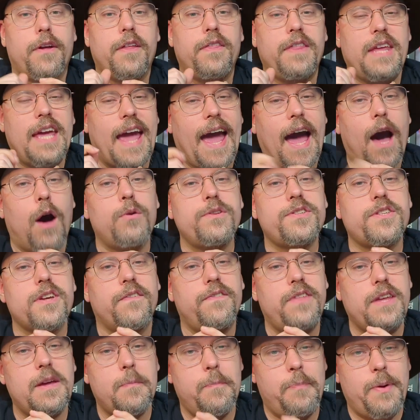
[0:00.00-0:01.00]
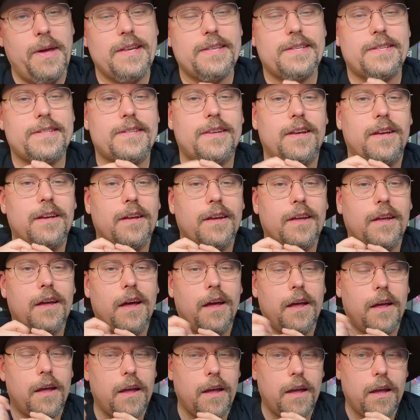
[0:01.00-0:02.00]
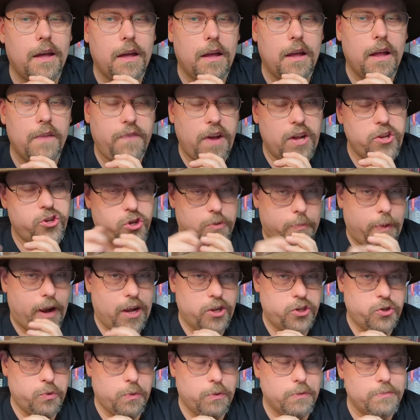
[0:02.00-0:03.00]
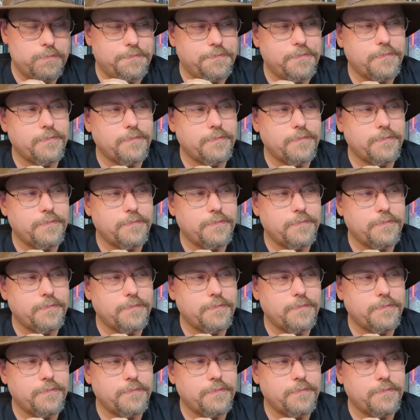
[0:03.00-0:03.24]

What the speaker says: the Out of the Abyss adventure module.